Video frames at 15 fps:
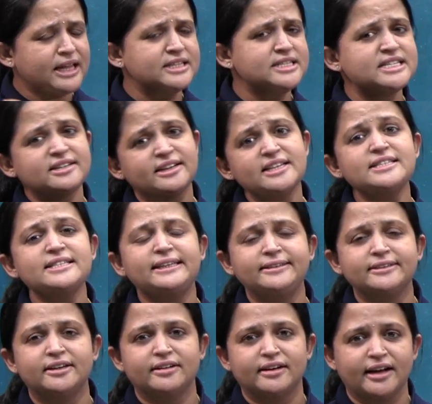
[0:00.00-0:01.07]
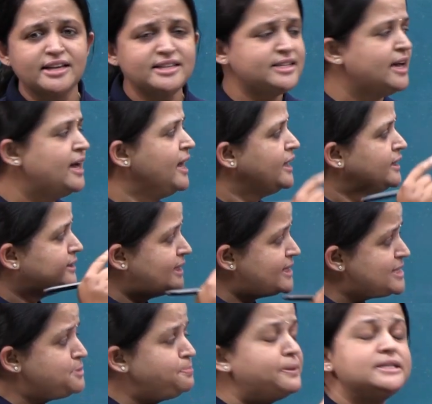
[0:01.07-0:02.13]
stress here is
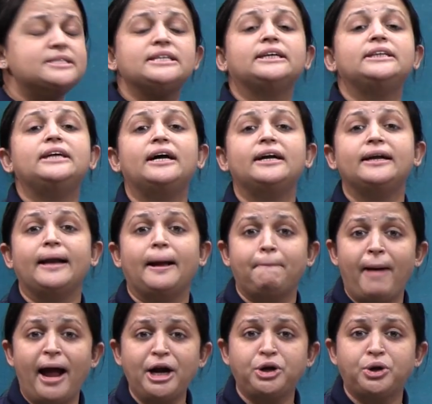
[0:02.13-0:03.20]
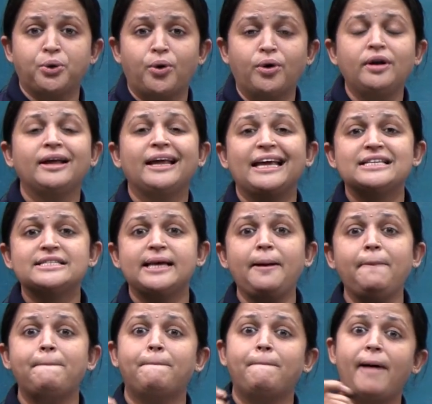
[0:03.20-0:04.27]
this particular nematode is
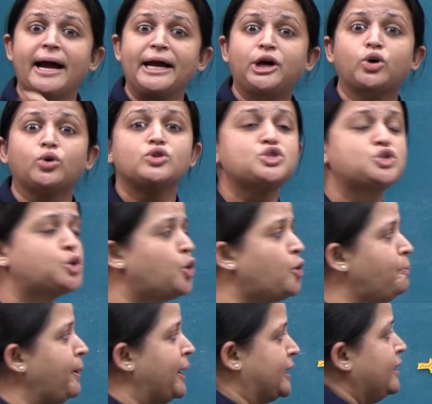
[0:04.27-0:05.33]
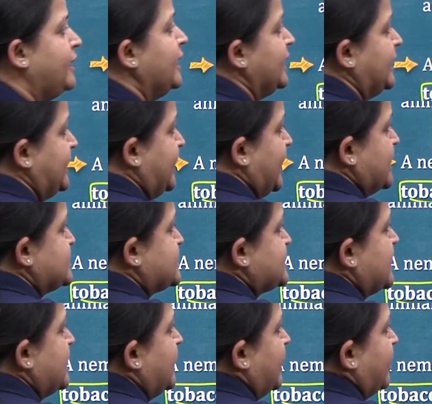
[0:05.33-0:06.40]
a microscopic. Yes,
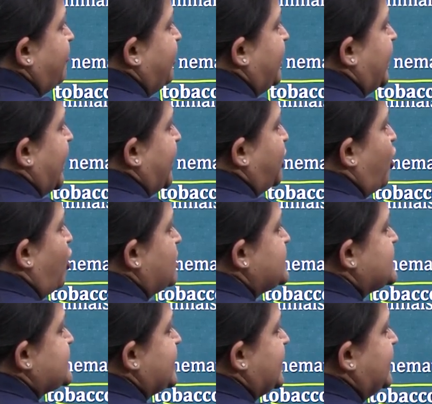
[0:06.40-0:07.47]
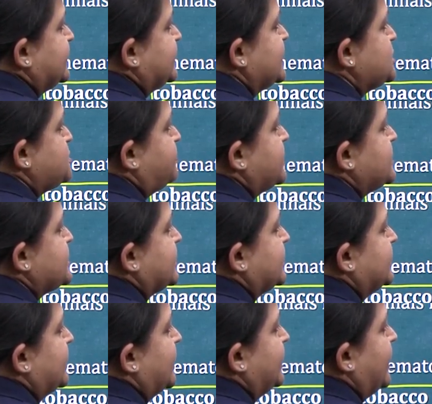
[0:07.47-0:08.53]
we cannot see this
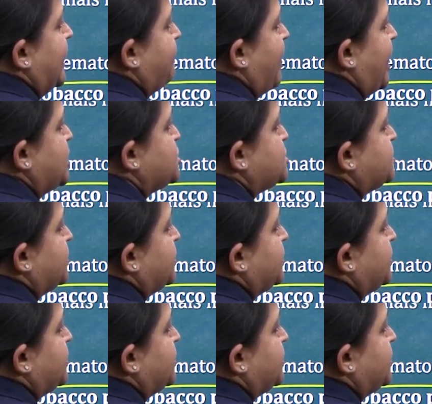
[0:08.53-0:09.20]
particular nematode